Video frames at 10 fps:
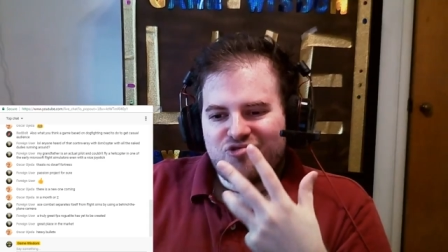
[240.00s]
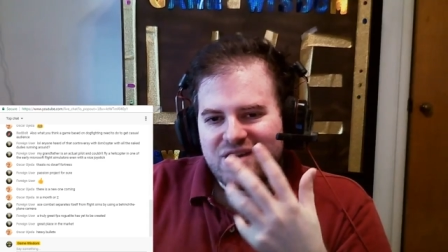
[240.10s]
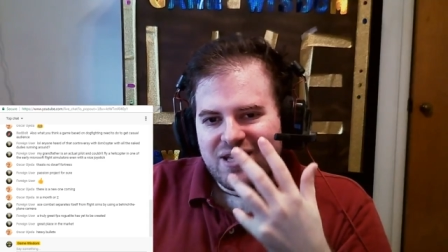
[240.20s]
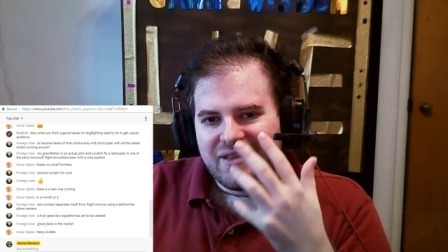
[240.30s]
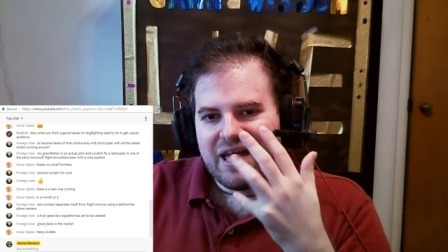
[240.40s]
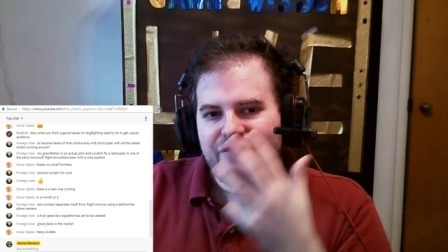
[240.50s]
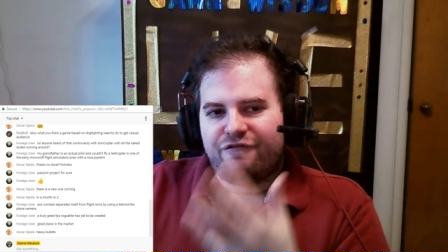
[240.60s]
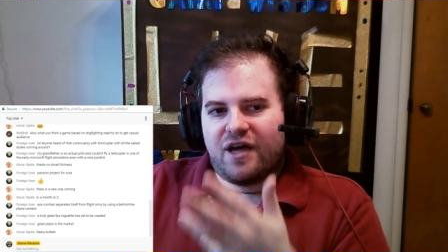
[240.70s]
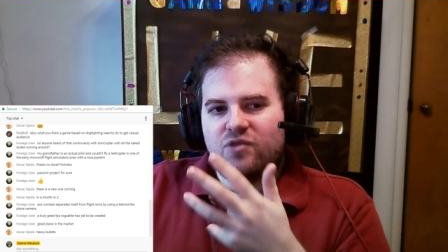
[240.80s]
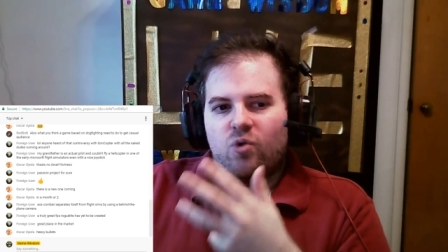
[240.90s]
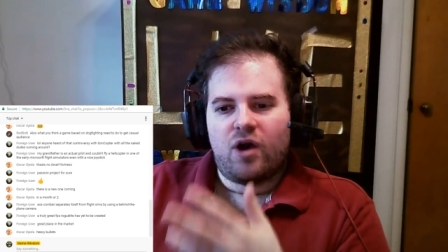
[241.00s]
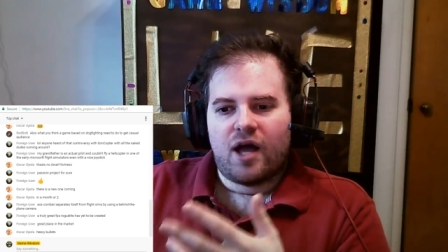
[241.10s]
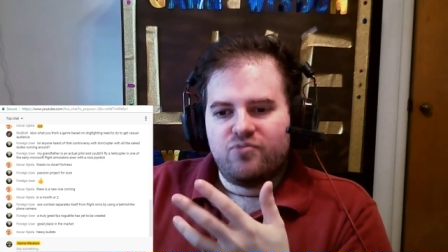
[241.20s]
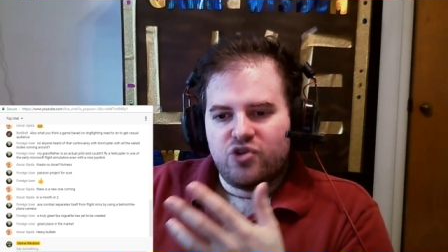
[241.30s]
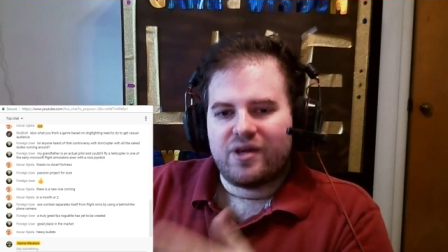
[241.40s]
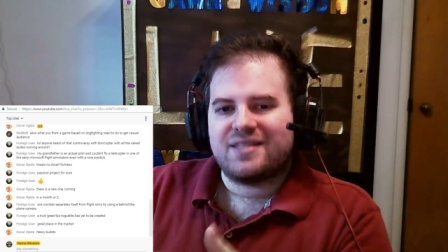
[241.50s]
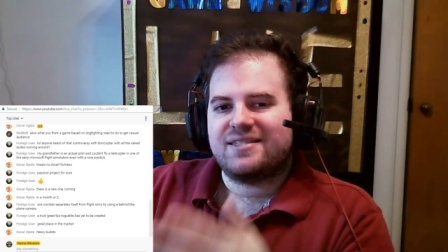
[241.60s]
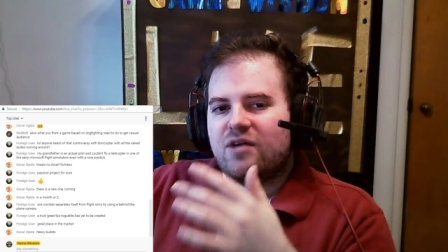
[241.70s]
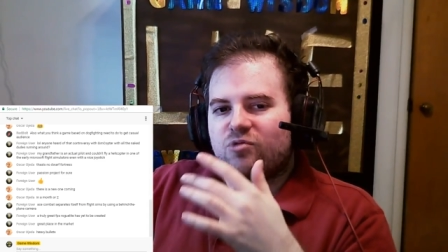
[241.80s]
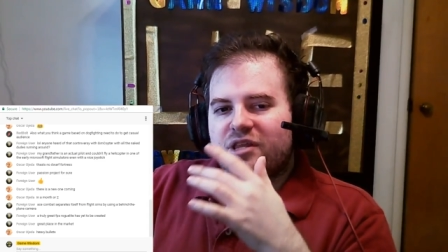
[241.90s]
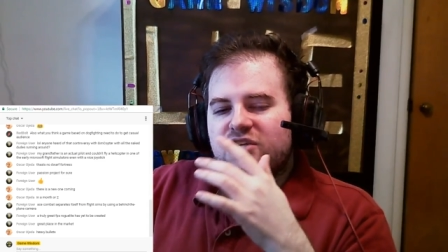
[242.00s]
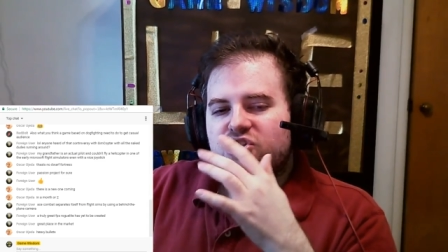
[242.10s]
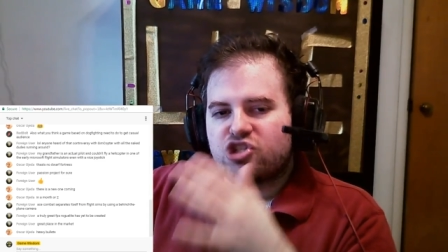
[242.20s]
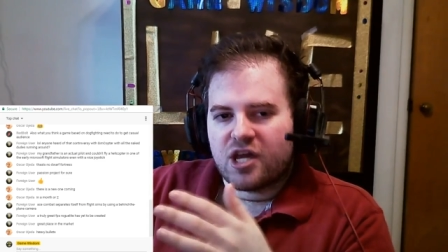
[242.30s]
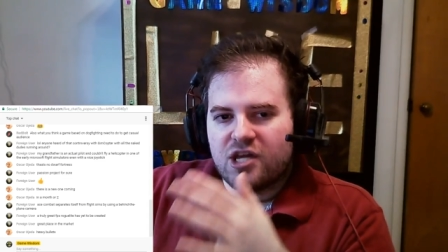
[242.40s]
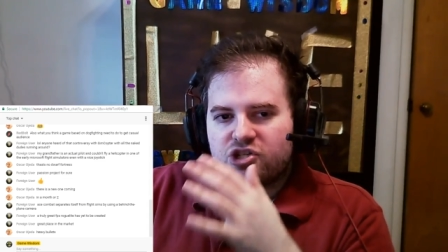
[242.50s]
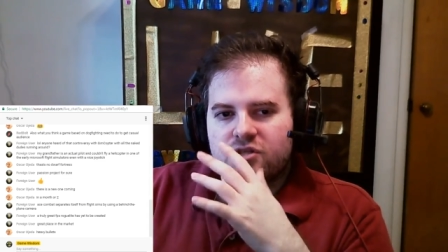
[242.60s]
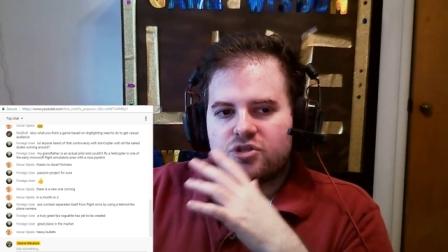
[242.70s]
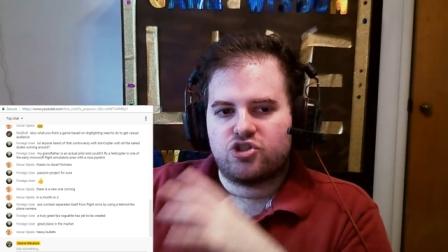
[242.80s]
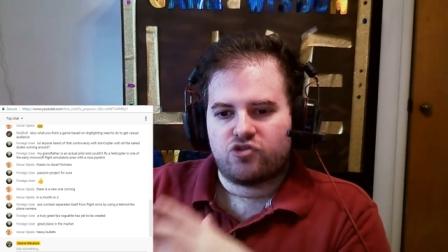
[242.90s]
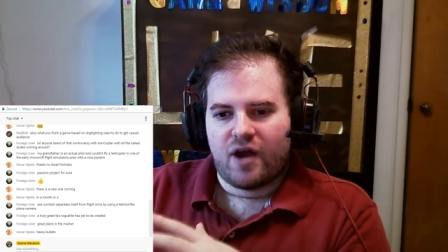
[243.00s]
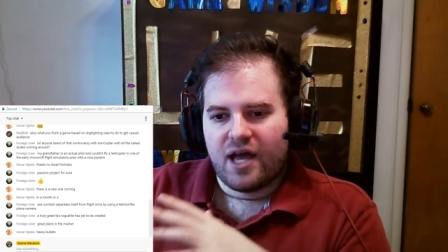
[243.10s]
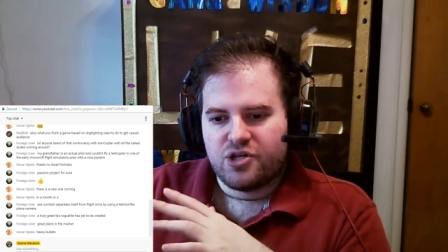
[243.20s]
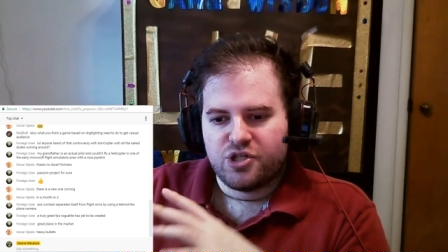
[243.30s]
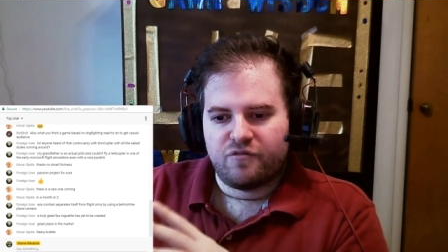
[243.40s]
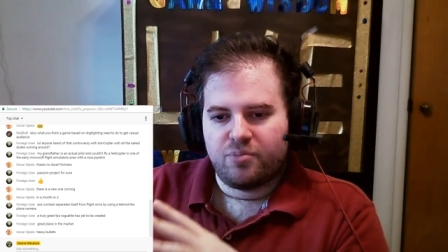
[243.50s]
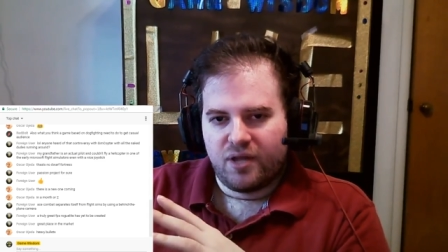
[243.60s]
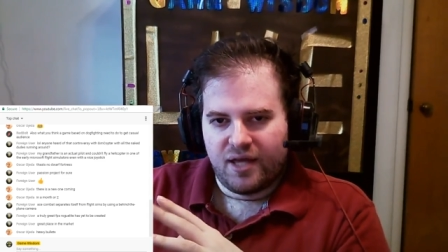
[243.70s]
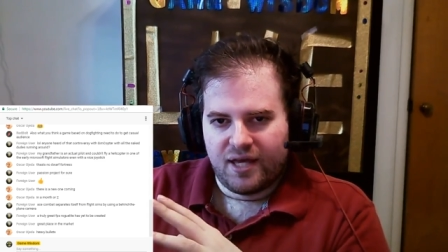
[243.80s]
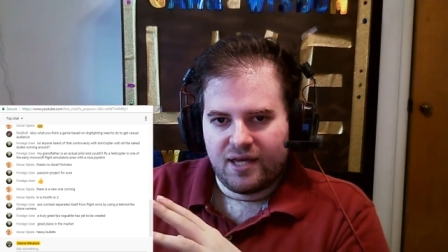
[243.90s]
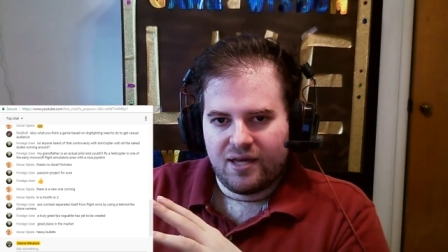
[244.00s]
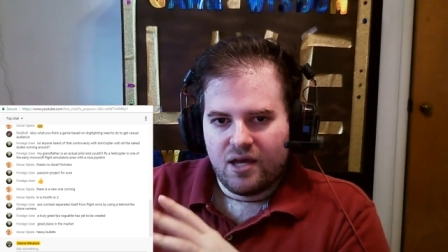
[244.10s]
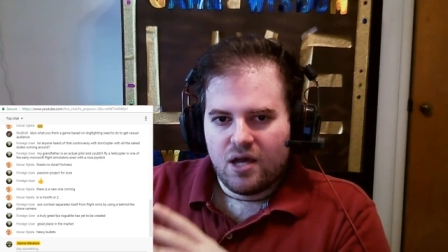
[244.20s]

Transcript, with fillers: really affect what I'm doing. It's not really changing the strategy of play.